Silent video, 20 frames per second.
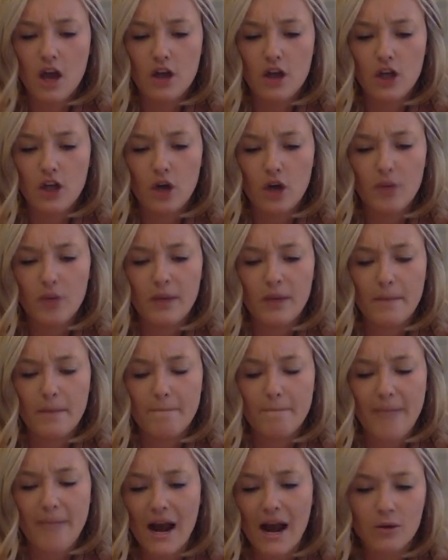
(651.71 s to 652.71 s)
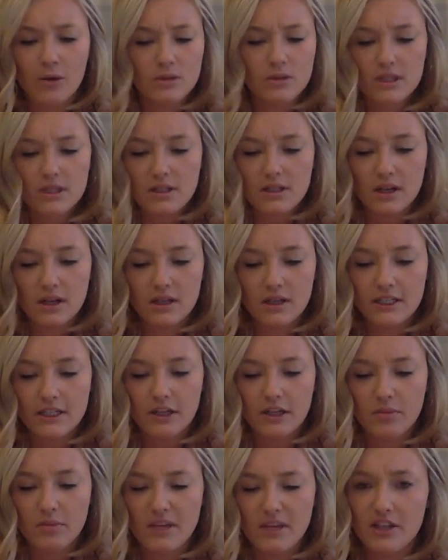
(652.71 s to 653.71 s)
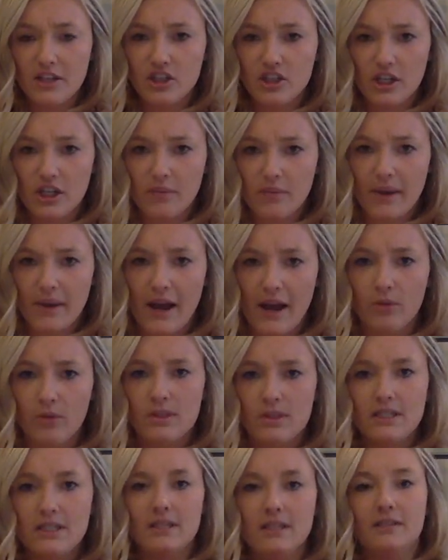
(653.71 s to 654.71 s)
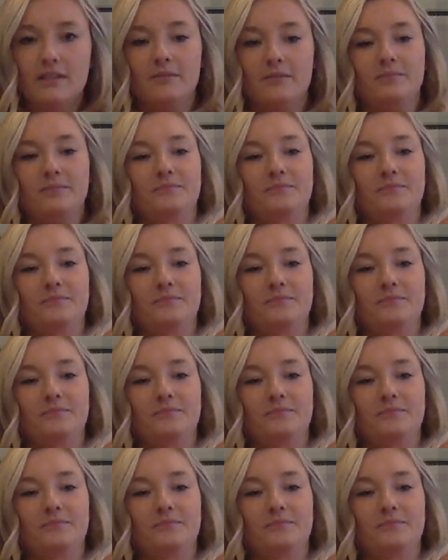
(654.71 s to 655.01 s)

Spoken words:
Nobody bounced until Mean Jean bounced.